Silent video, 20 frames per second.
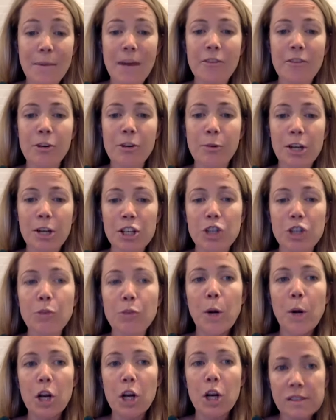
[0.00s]
everyone, you
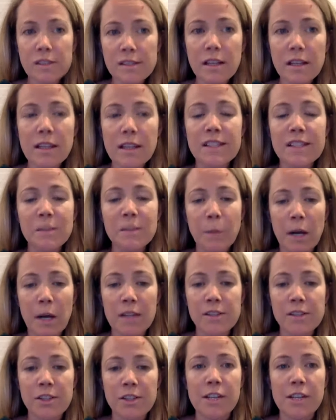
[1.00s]
personally
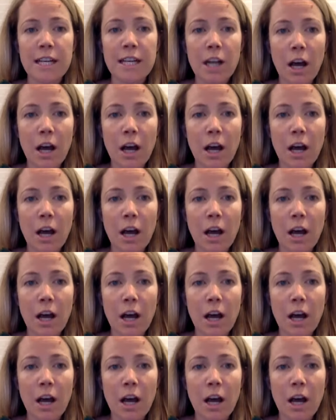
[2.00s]
sponsor.